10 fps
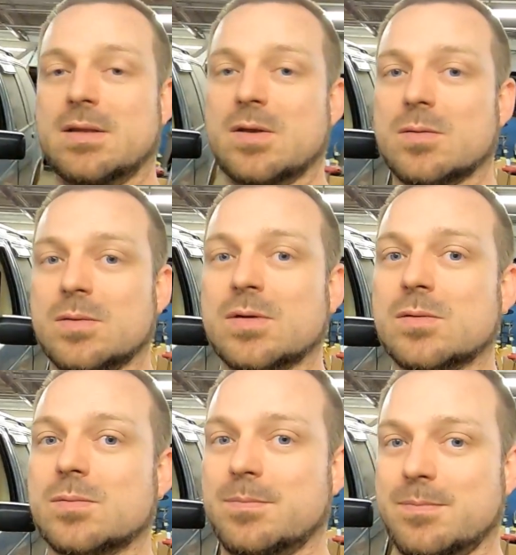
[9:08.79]

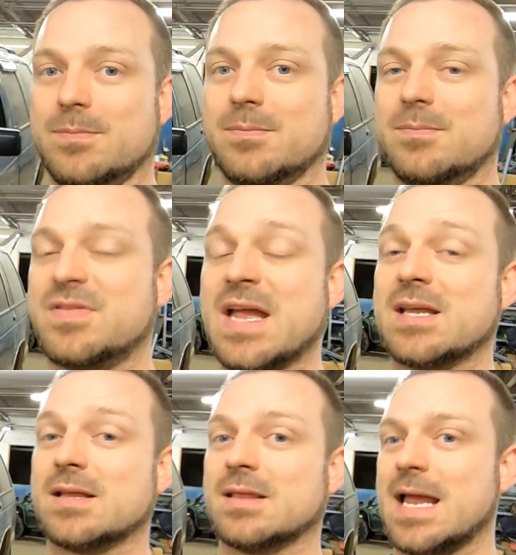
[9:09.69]
You'll
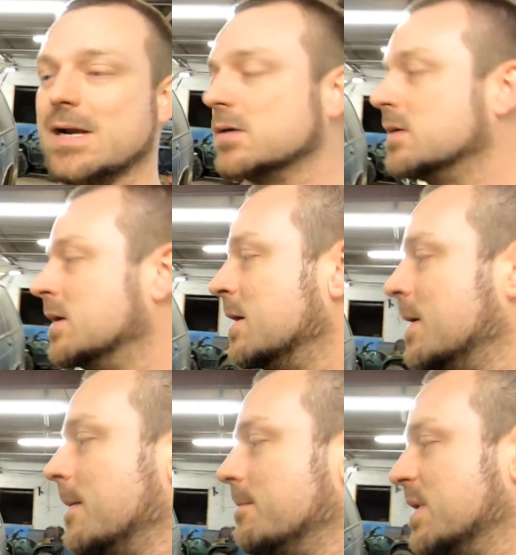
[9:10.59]
thank it later.
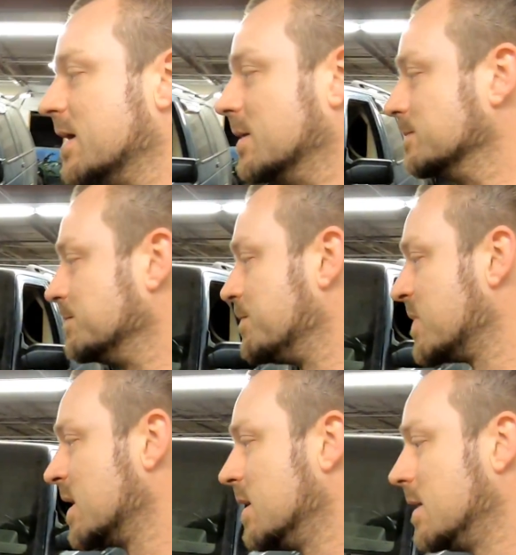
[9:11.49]
But
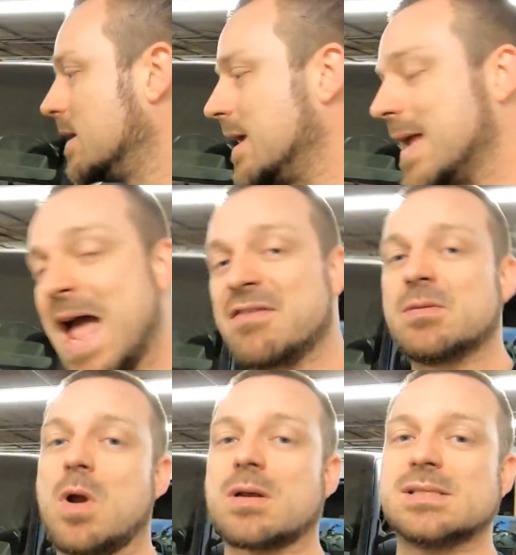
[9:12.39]

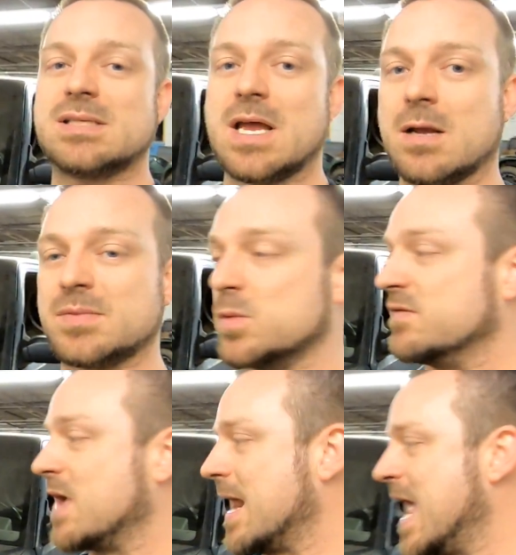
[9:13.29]
aftermarket setups where
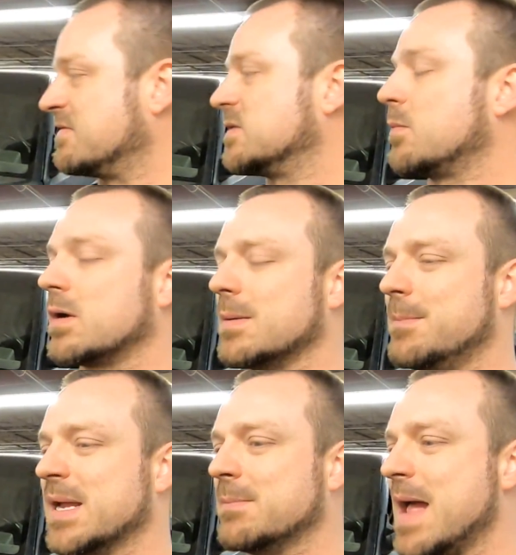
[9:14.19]
you've got an aftermarket
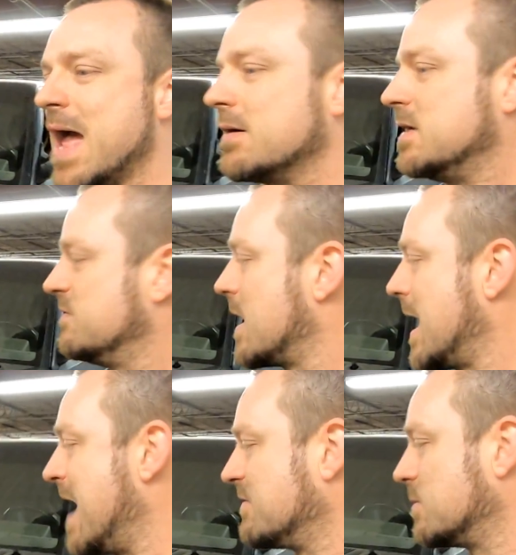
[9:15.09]
big battery, you've got
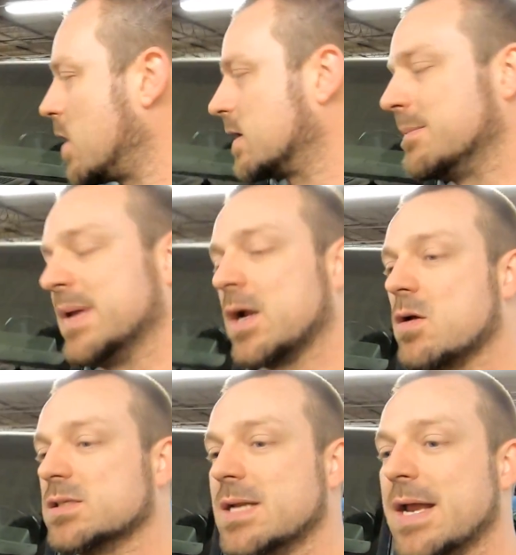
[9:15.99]
an aftermarket big
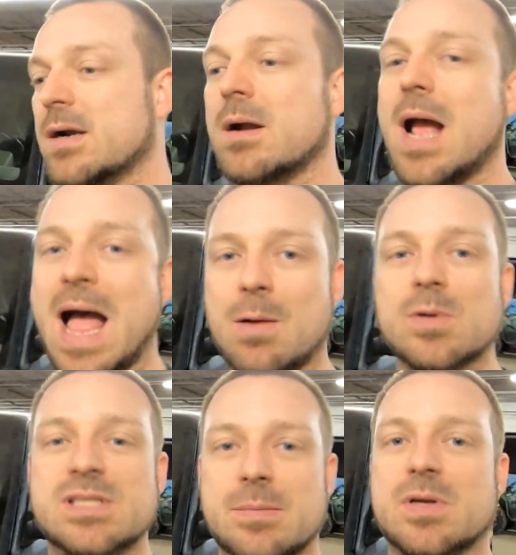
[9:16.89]
alternator, I
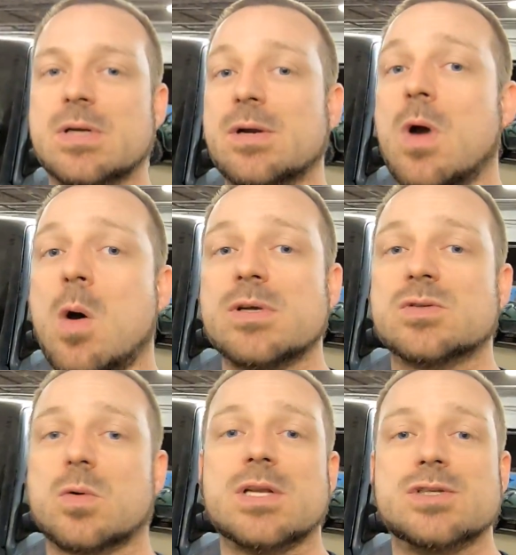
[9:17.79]
would typically
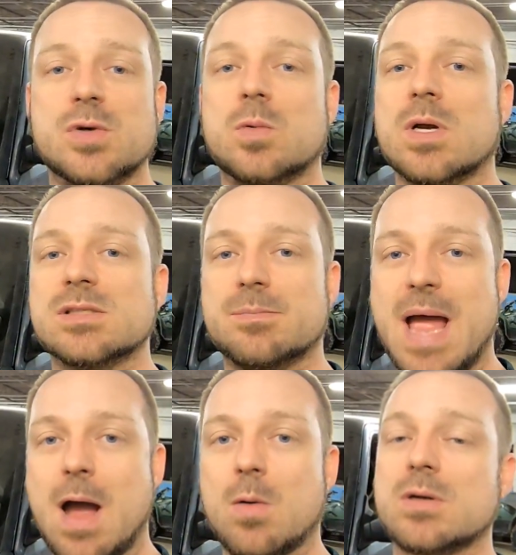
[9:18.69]
always run two runs of
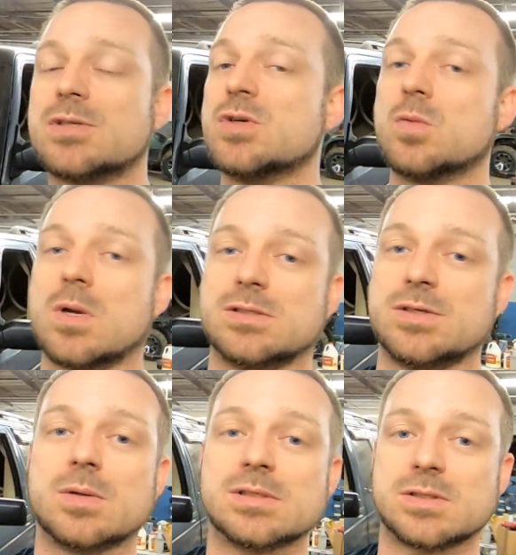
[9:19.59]
power, two
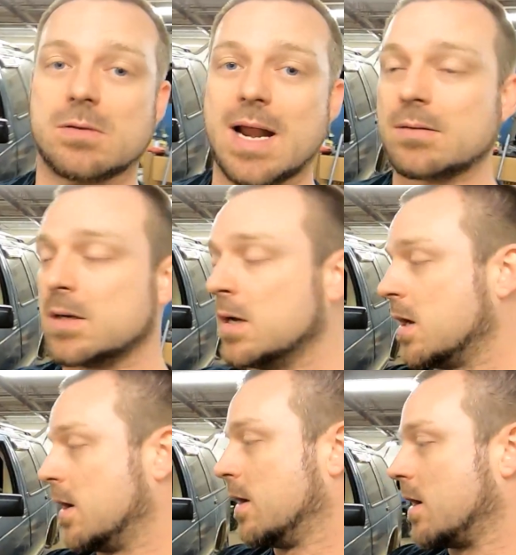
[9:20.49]
runs of ground.
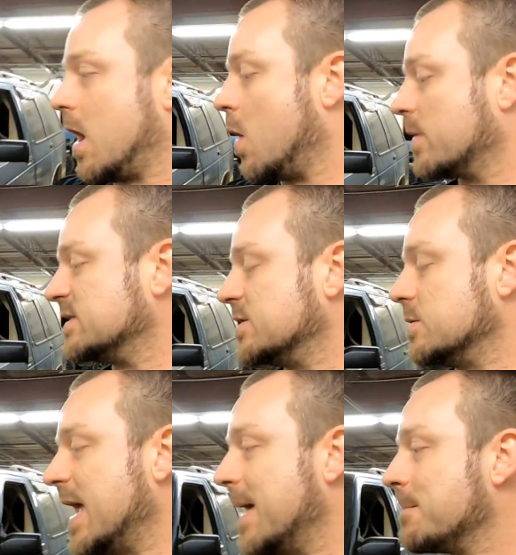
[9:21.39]
Always
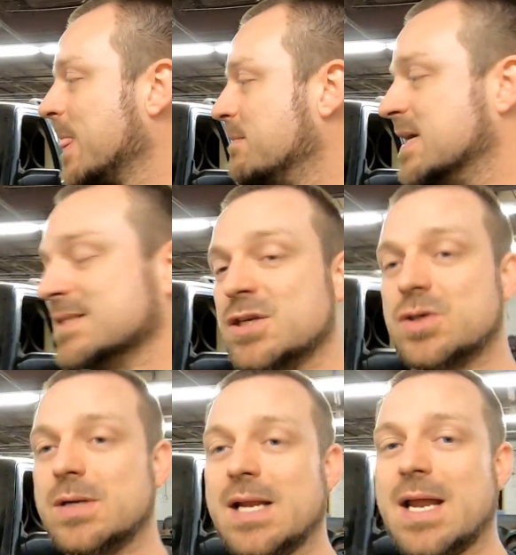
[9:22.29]
do that, because I
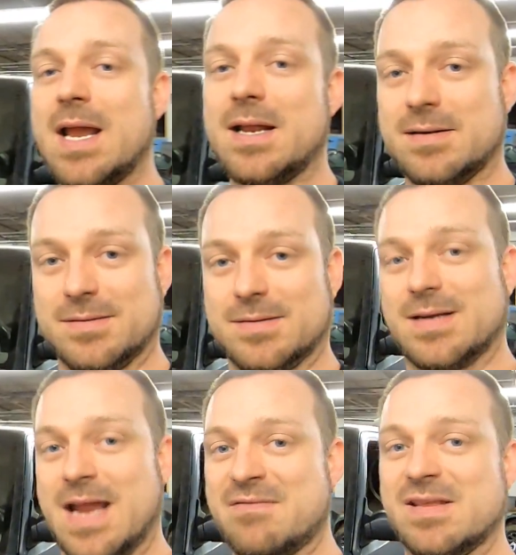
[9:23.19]
treat
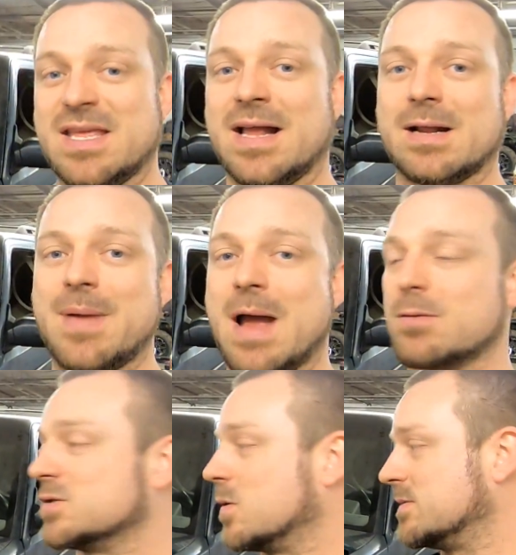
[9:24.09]
everything like a
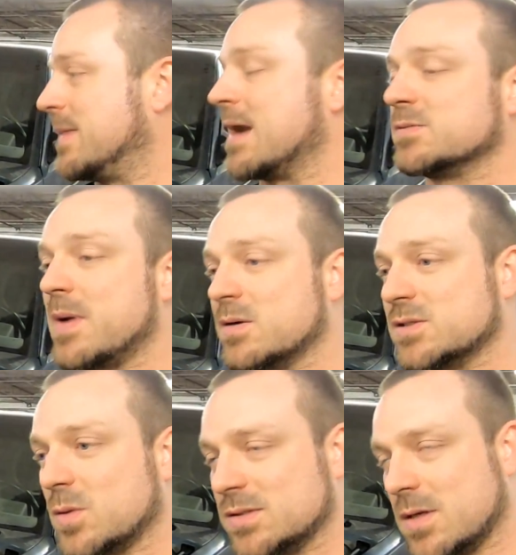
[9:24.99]
power source. Battery's a power
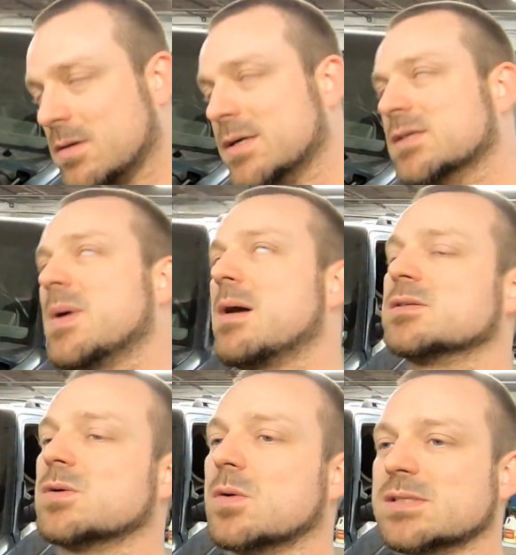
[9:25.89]
source, alternator's a power
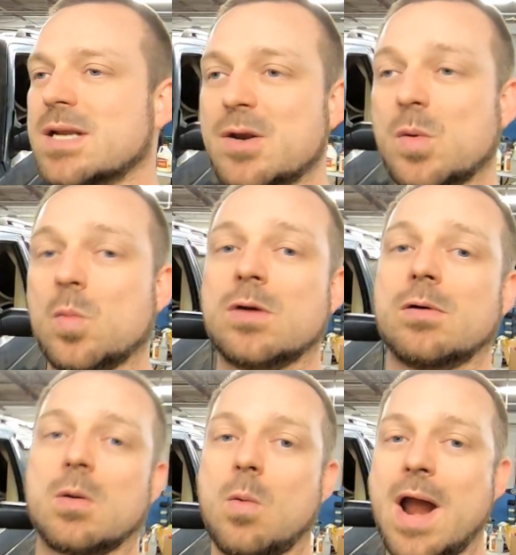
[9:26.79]
source, and I do one
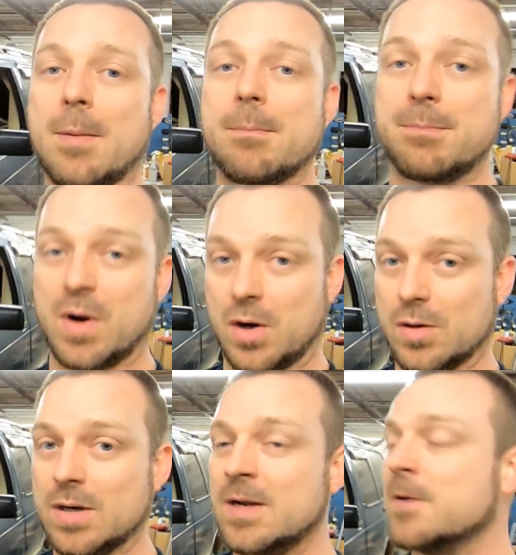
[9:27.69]
run of wire per.